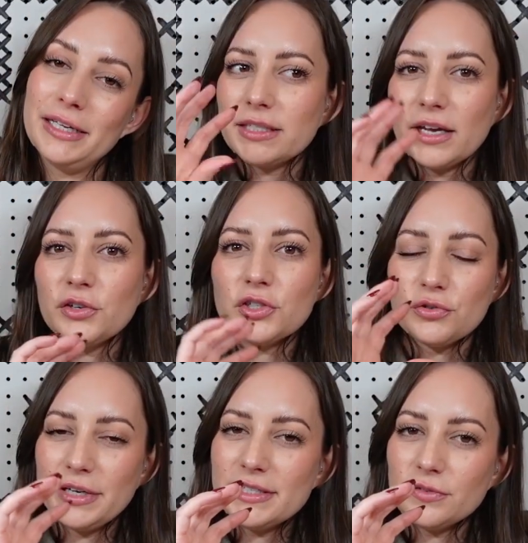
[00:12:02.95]
is that your
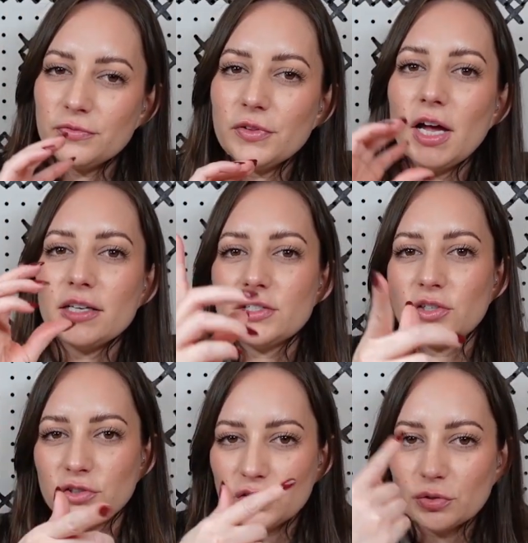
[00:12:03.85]
strands of floss
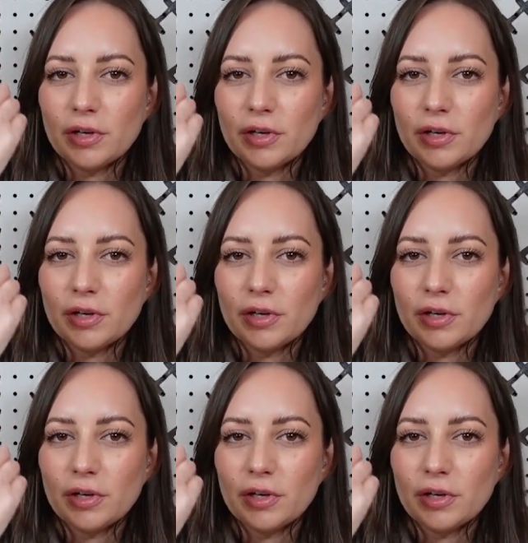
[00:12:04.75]
start to